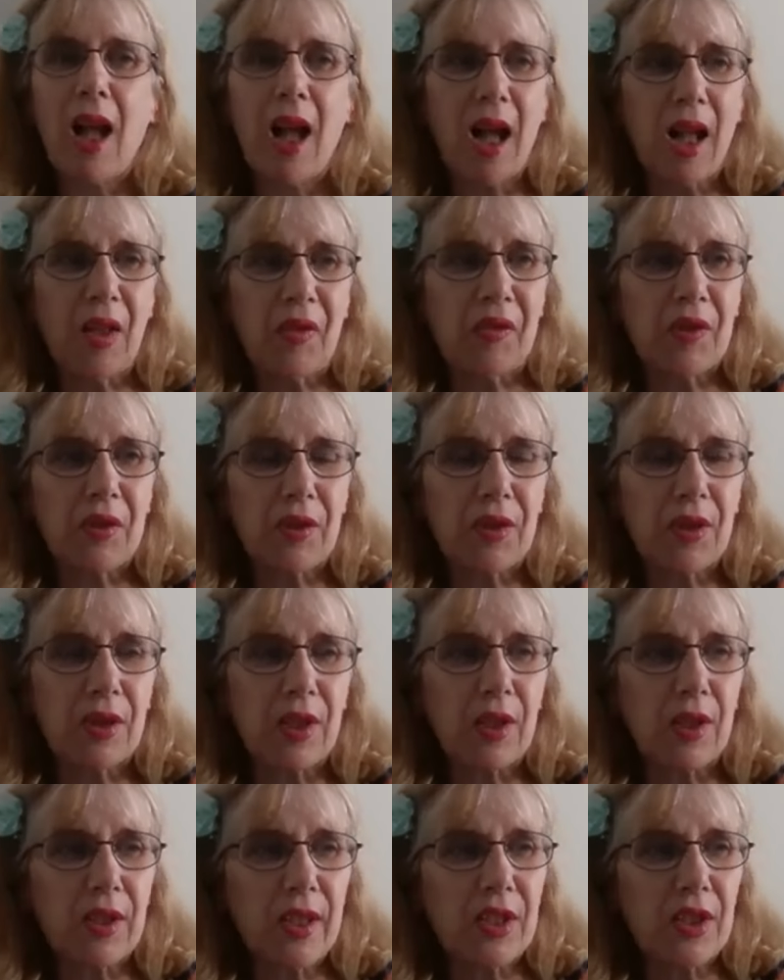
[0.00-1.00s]
And
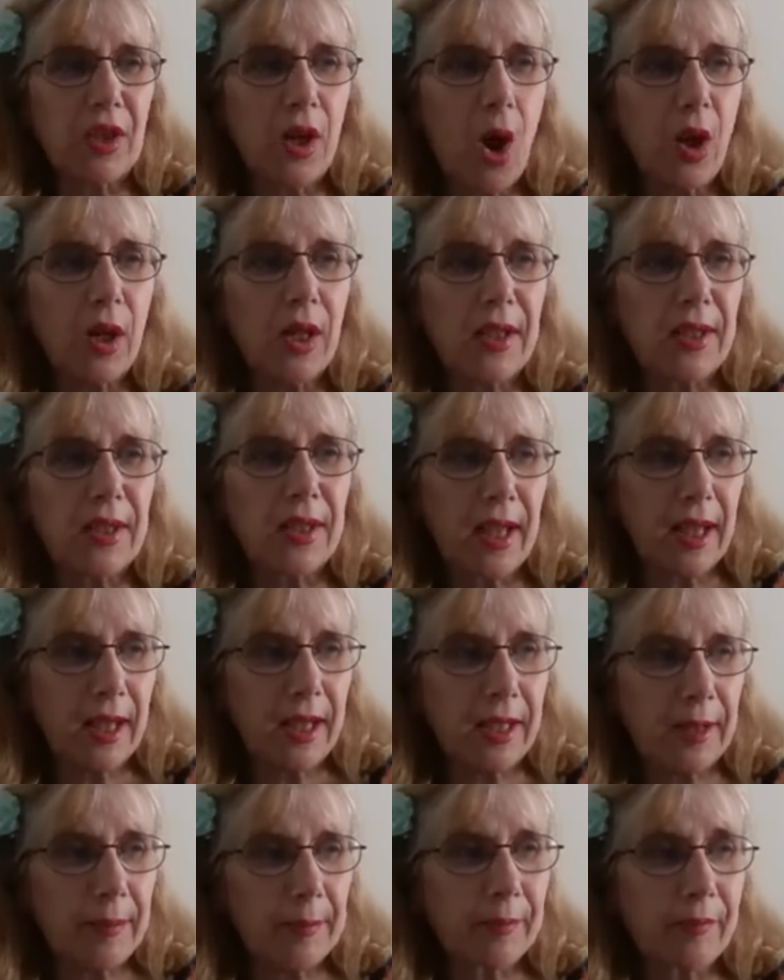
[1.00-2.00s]
this
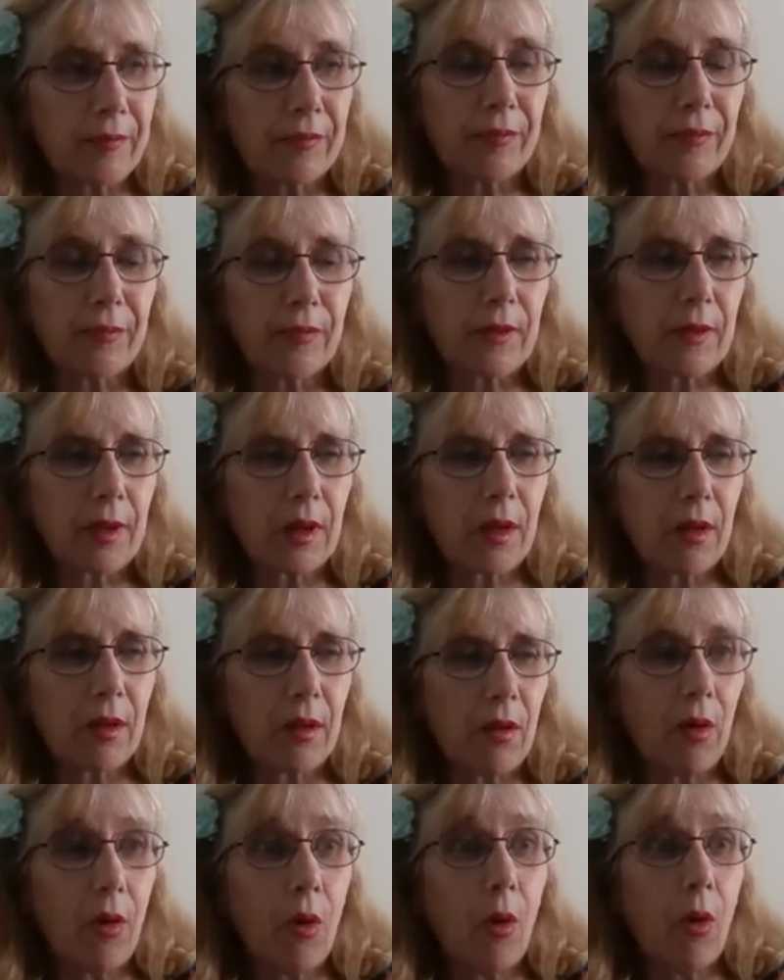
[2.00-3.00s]
holiday
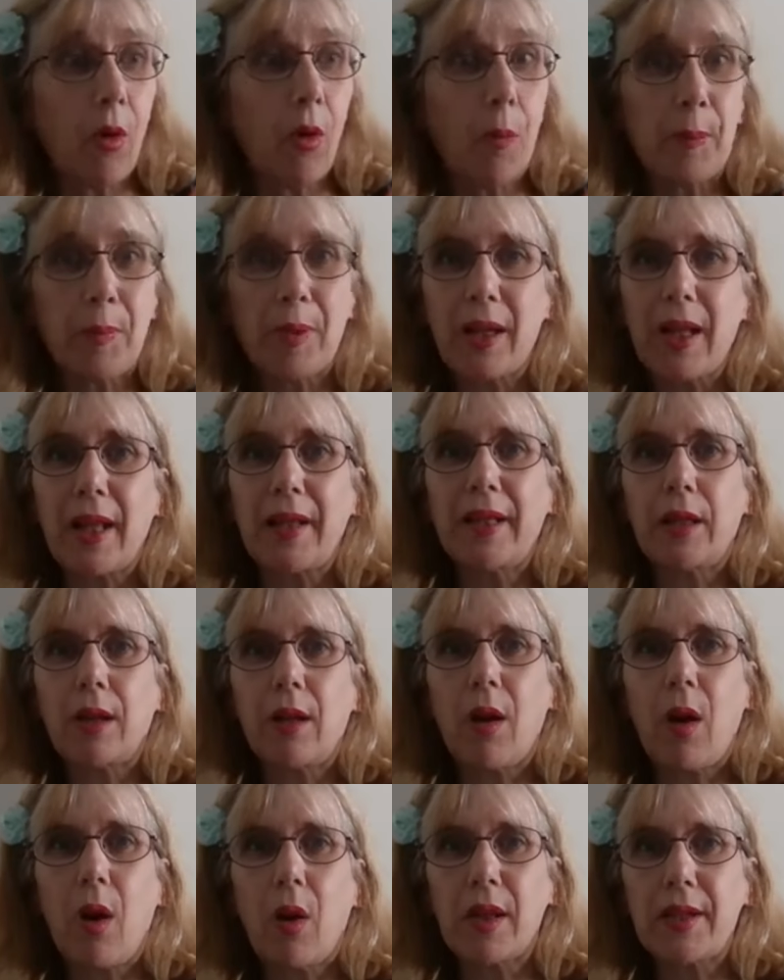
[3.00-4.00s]
or
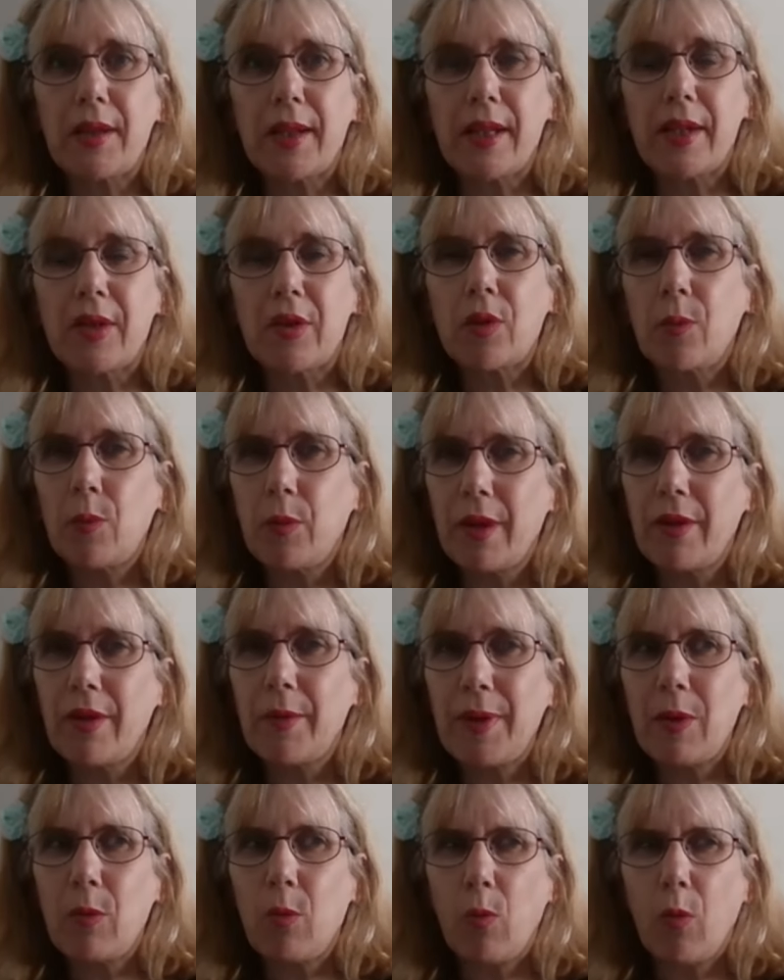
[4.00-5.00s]
planning a holiday somewhere
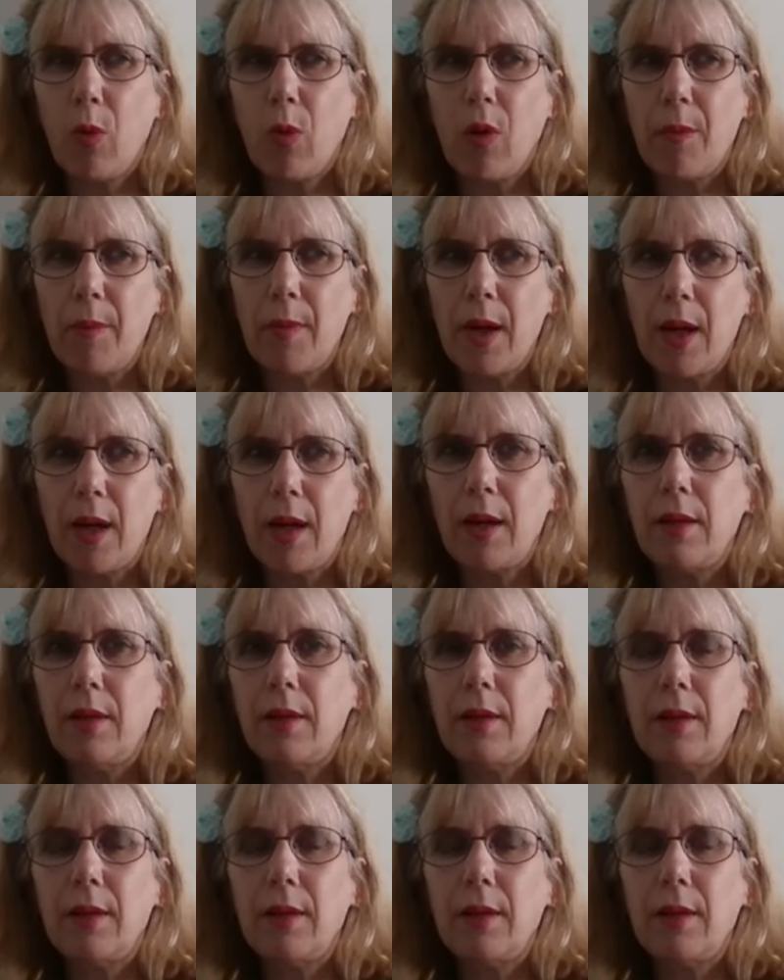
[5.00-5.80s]
a bit warmer.